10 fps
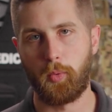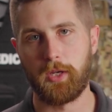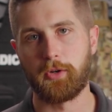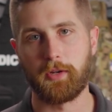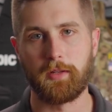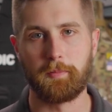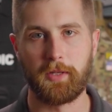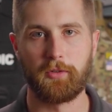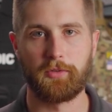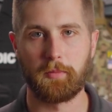when you're in the
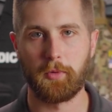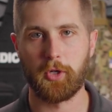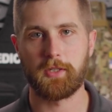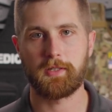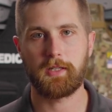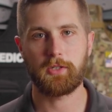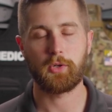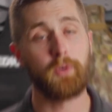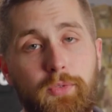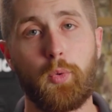middle of an emergency.
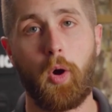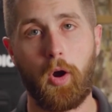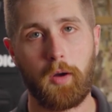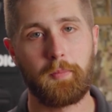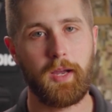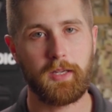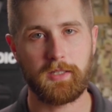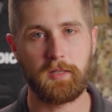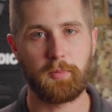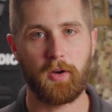So if you are buying a
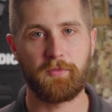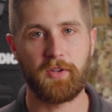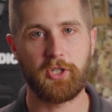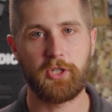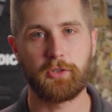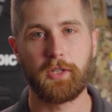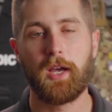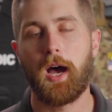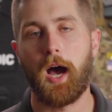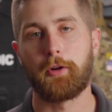CPR face shield,
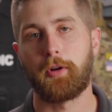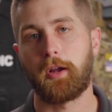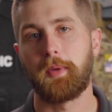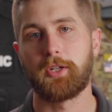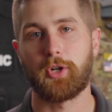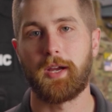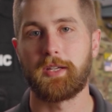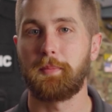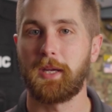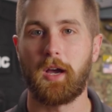I'd recommend trying
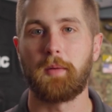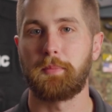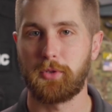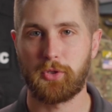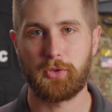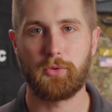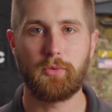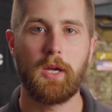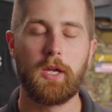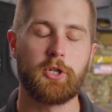to pick up
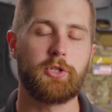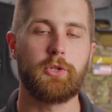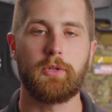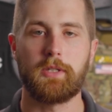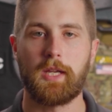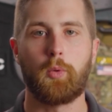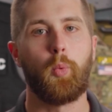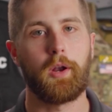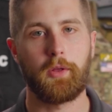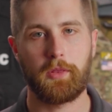two, just so you can take
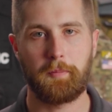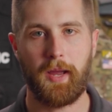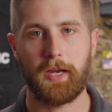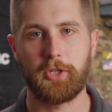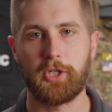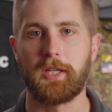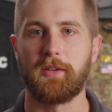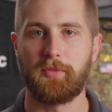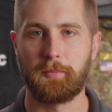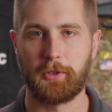one out of the packaging,
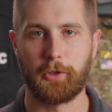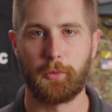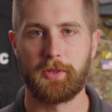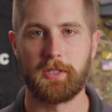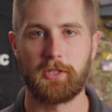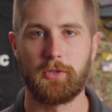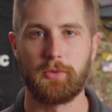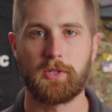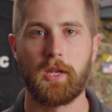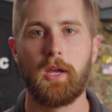get familiar with its
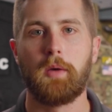use